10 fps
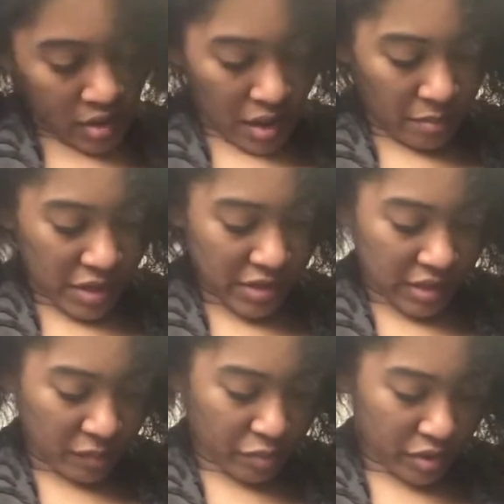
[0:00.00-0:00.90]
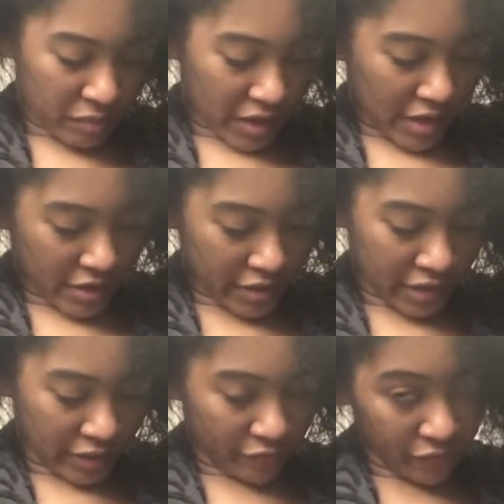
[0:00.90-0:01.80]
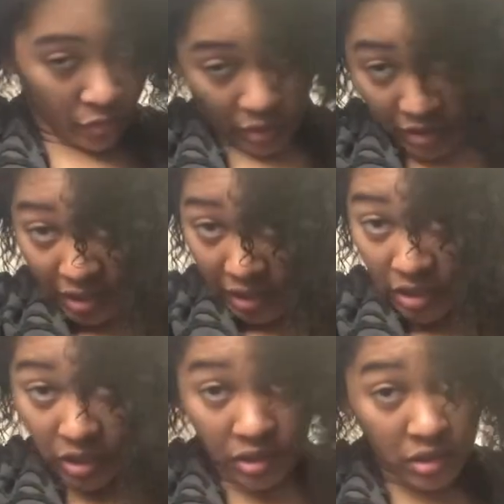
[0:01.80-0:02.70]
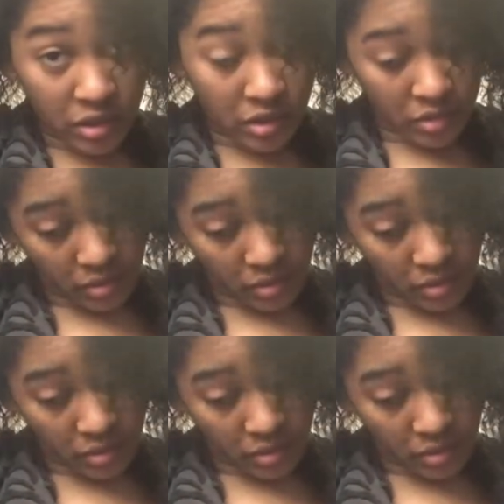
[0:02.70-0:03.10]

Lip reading: I'm basically putting my hair into like 4 sections.